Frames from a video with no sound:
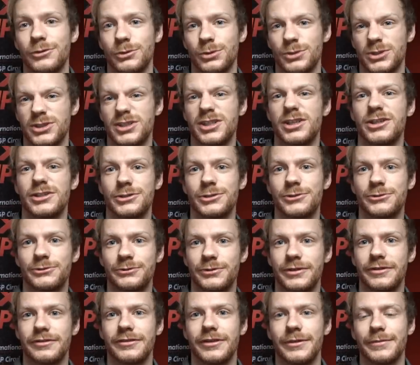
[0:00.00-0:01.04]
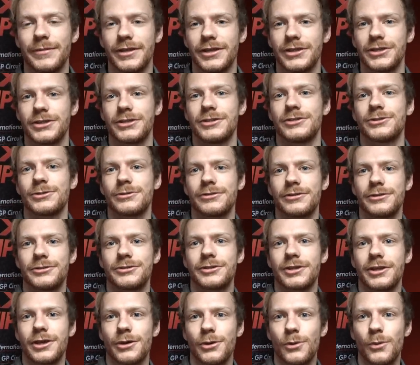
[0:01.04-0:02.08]
So we'll start off with uh, making sure
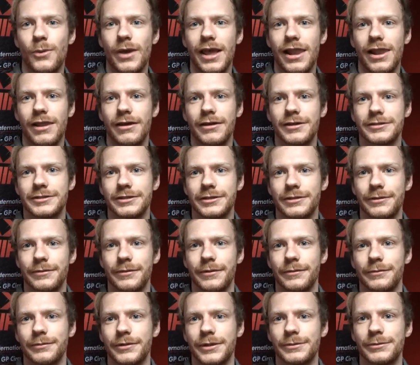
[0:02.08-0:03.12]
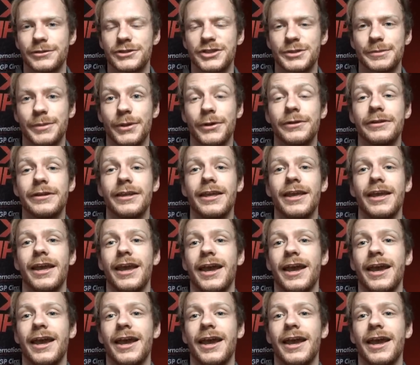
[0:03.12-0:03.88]
those uh, wet lines are pretty much spot on,